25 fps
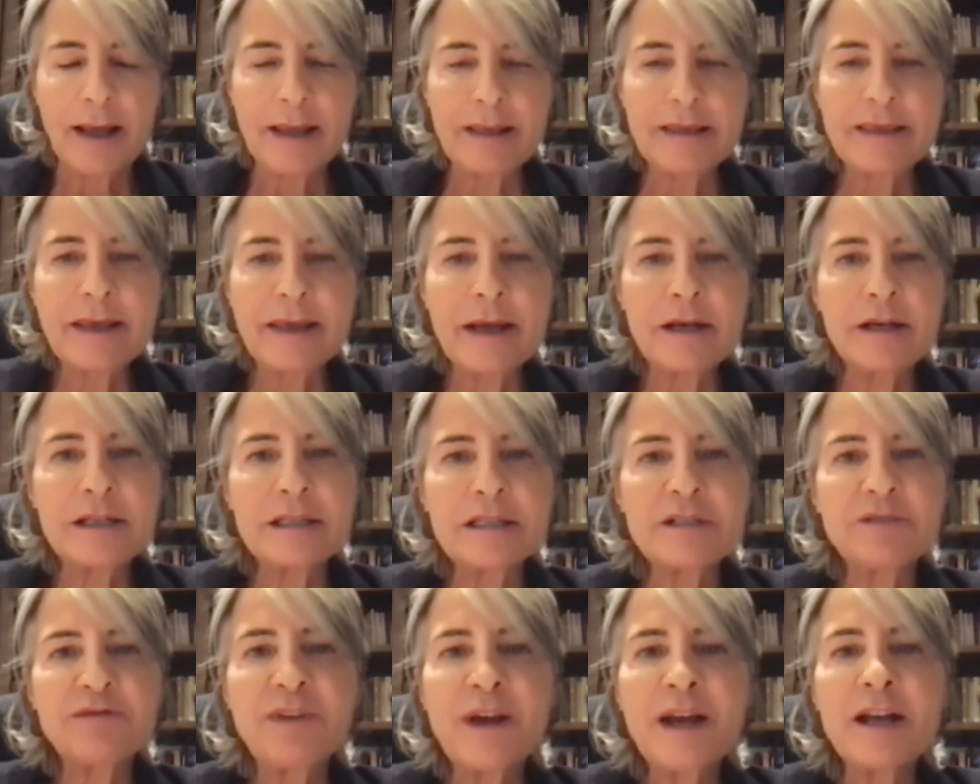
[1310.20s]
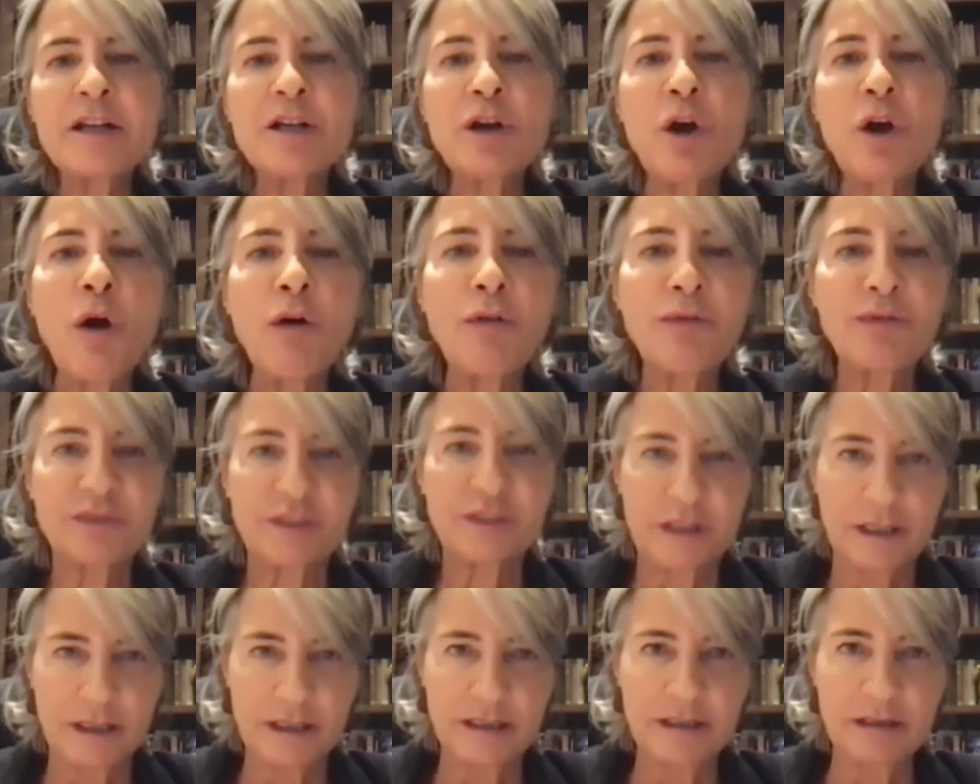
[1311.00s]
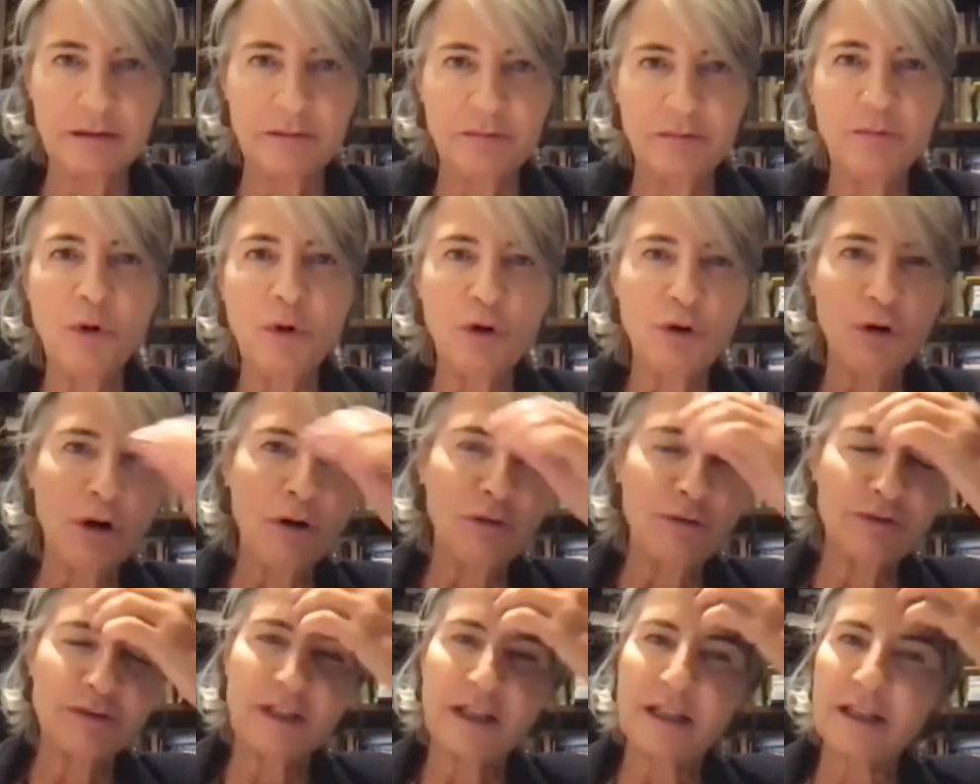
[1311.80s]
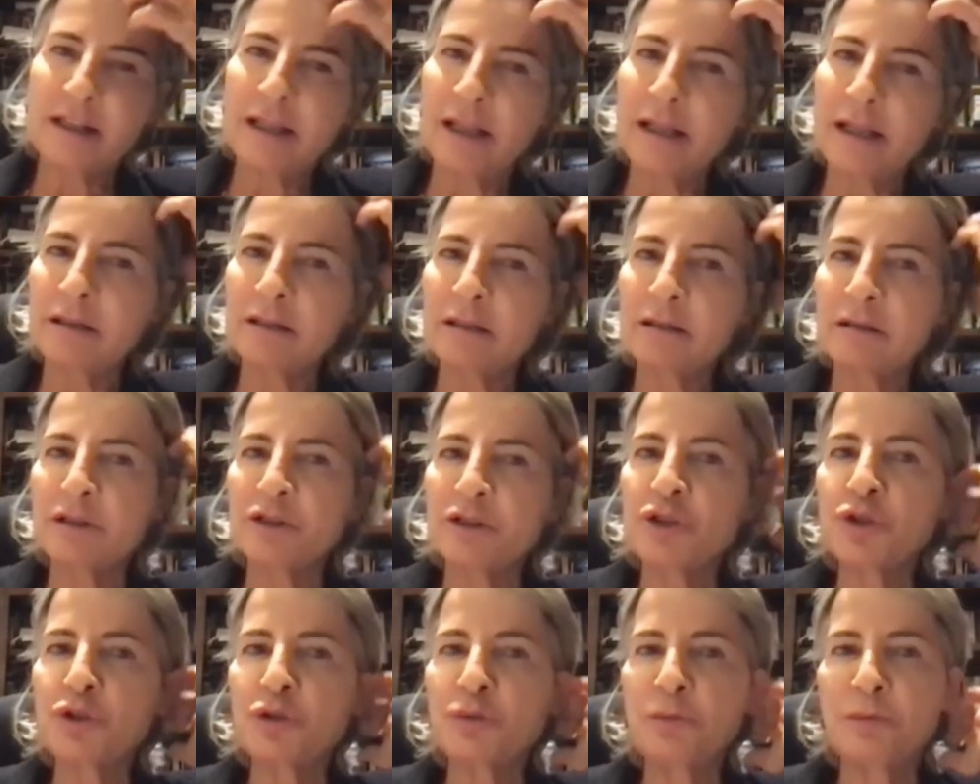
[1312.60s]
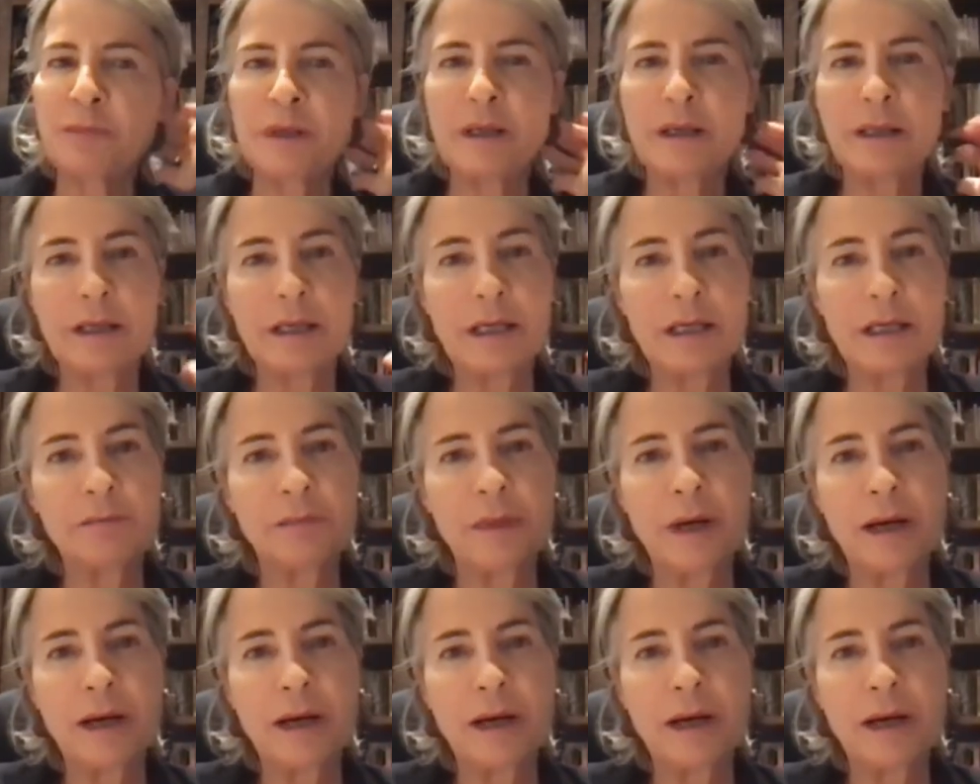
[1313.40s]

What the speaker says: There is very often, more often than should be in